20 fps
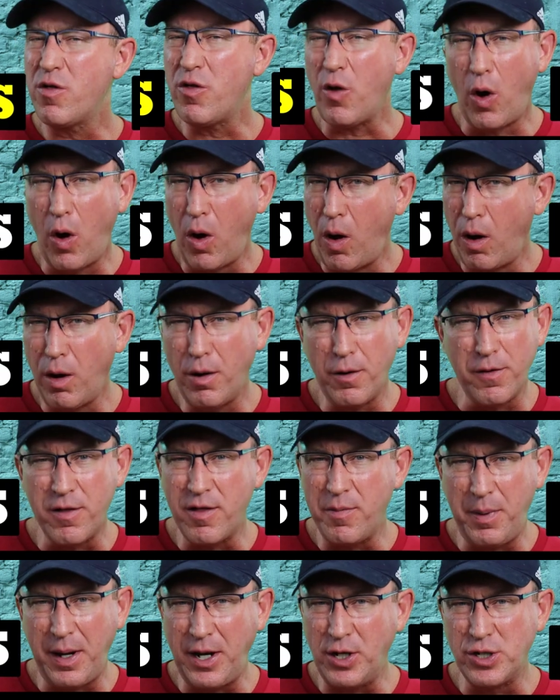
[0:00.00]
was the
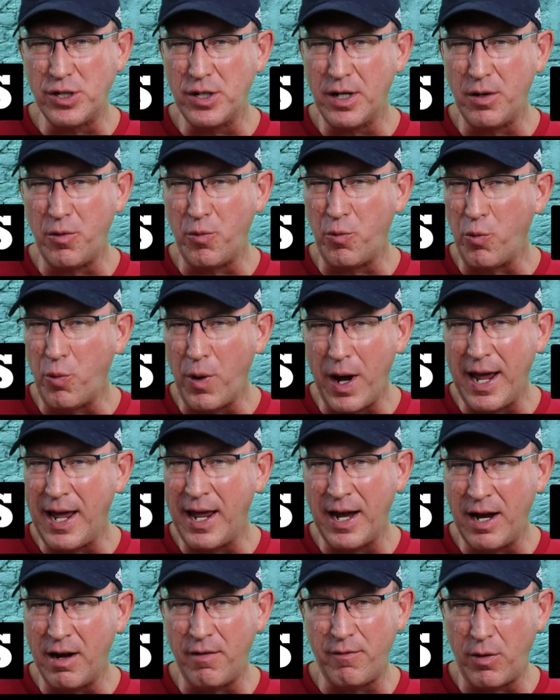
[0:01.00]
hardest speech that
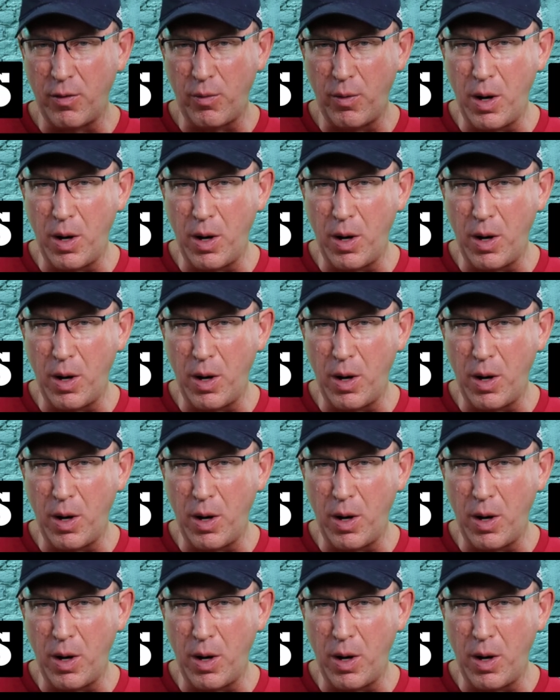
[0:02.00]
Reagan ever